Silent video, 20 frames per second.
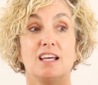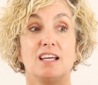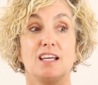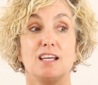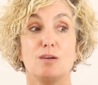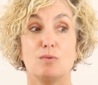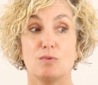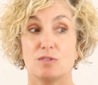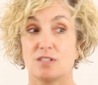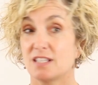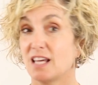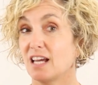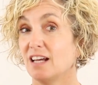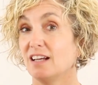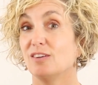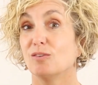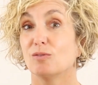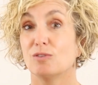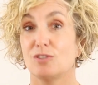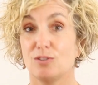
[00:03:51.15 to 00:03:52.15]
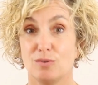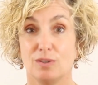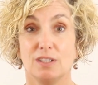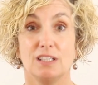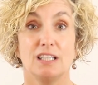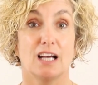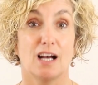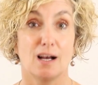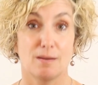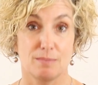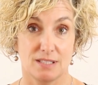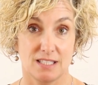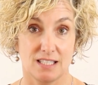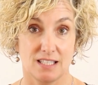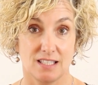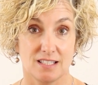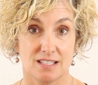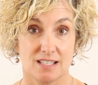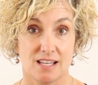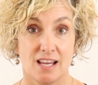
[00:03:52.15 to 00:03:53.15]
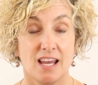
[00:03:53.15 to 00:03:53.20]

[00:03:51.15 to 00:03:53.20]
he was saying or doing the opposite.